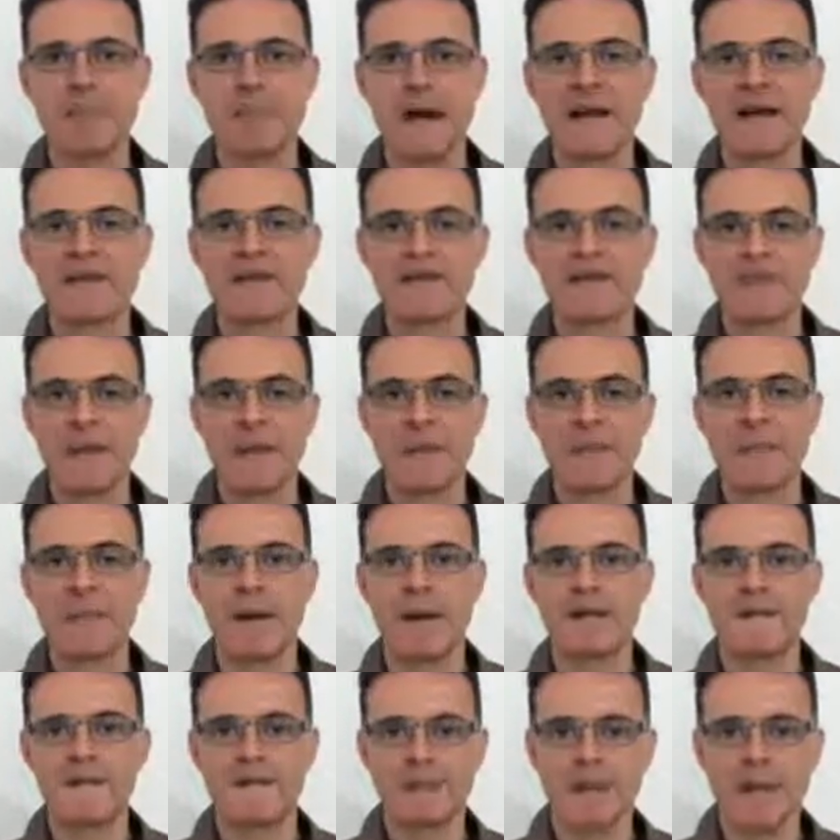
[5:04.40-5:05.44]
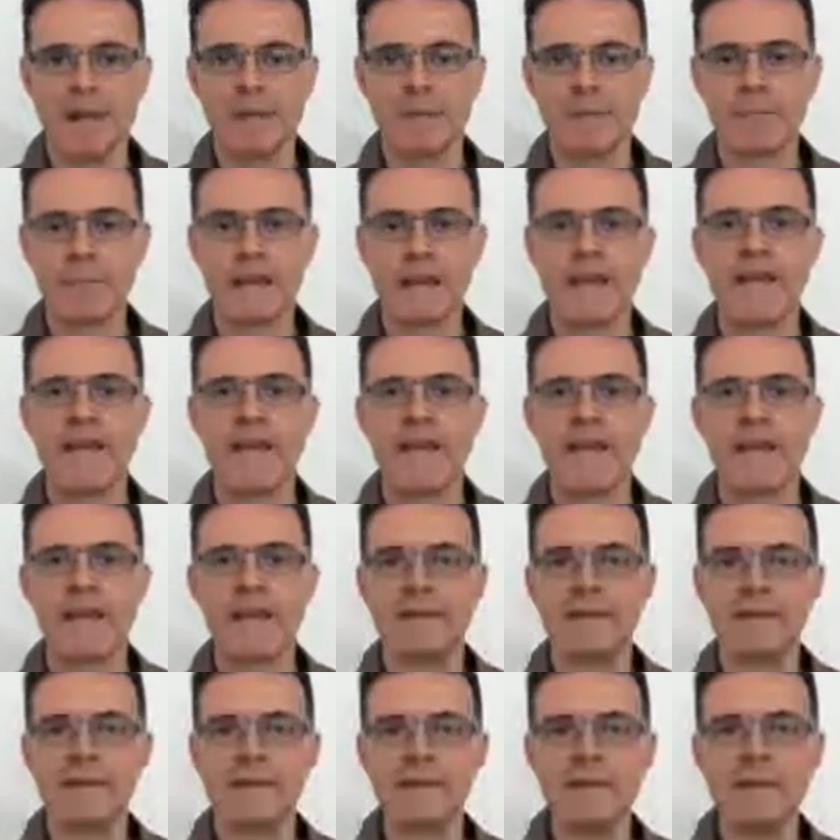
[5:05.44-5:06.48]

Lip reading: by step by step. And